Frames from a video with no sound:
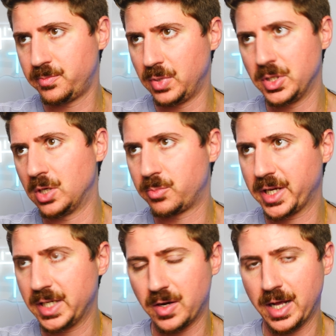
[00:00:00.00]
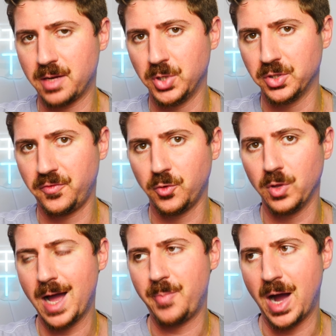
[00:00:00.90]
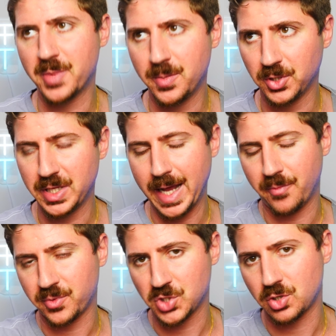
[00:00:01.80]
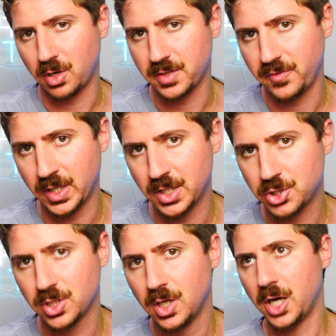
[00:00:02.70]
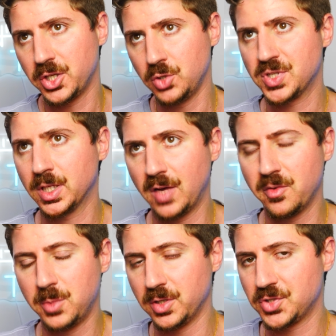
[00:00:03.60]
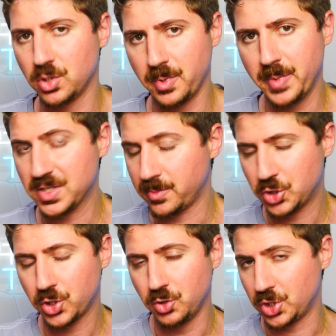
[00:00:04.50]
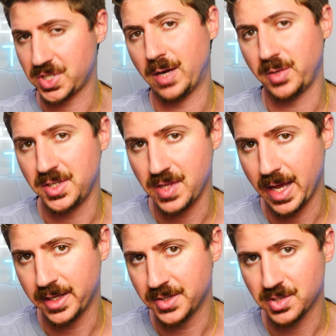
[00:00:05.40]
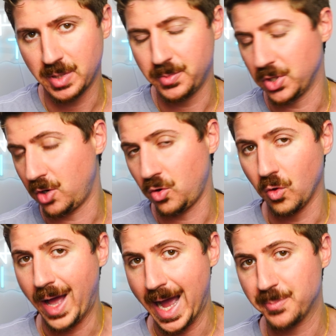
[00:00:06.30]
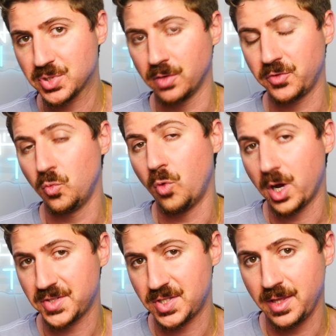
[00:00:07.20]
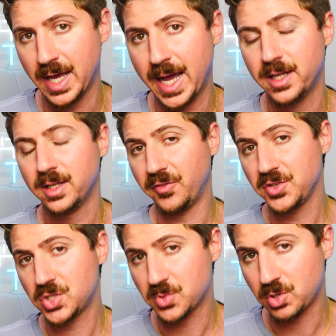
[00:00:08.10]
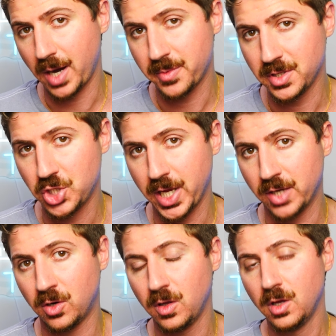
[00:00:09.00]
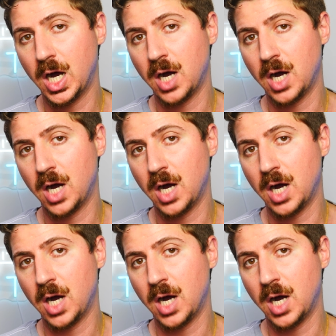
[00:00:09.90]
breaking down how to build a full app. I'm going to build an app from start to finish using Lovable and Supabase. I'm going to show you just how easy that is. I'm going to build a whole app. So if you want to see that, definitely subscribe to the channel.